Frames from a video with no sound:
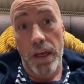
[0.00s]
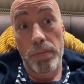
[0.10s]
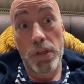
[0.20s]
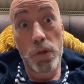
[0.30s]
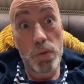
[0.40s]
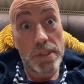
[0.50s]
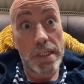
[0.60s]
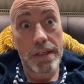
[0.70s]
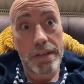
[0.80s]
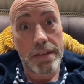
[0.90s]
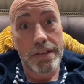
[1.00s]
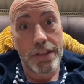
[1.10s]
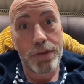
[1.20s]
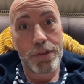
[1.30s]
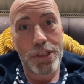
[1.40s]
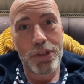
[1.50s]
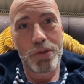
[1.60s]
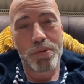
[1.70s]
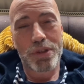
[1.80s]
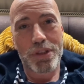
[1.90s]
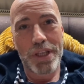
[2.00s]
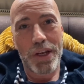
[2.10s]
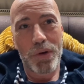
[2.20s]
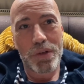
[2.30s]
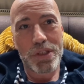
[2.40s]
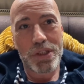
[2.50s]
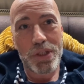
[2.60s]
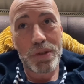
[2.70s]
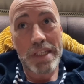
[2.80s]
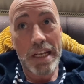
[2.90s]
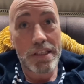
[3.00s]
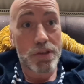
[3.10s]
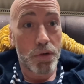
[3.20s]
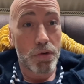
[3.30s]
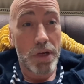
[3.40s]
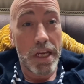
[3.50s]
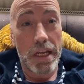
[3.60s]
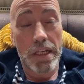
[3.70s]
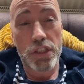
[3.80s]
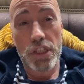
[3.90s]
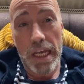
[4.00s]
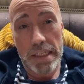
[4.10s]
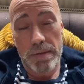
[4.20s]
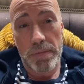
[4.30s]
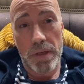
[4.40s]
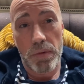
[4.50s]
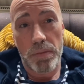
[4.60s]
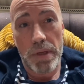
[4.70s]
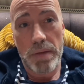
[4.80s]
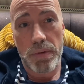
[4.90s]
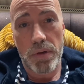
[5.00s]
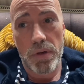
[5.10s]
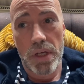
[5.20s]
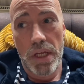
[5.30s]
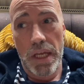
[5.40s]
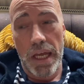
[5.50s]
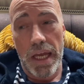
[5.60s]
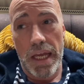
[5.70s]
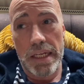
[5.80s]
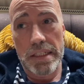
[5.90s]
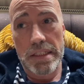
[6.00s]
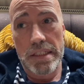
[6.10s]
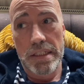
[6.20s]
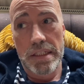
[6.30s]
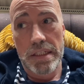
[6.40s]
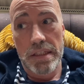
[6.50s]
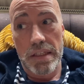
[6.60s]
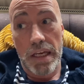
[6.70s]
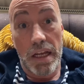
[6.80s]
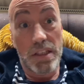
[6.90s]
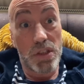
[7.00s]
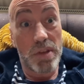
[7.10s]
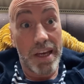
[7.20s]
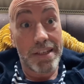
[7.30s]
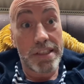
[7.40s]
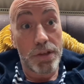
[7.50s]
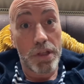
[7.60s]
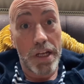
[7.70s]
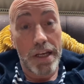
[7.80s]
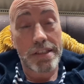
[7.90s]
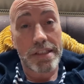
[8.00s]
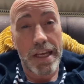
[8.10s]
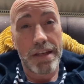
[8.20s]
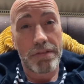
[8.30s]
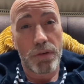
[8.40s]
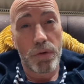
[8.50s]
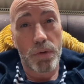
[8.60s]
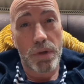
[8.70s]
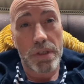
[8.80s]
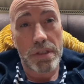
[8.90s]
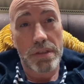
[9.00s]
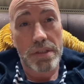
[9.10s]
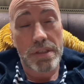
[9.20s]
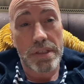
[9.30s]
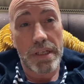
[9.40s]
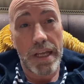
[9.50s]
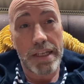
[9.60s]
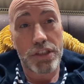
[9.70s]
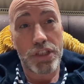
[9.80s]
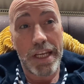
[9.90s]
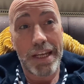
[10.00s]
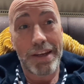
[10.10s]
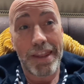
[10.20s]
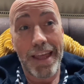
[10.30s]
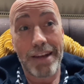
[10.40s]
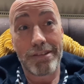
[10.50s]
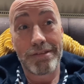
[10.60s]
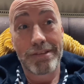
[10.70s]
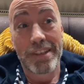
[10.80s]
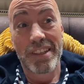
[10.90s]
using YouTube in order to tell a story and share something with people, and that I'll do that until the last day of August next year, and then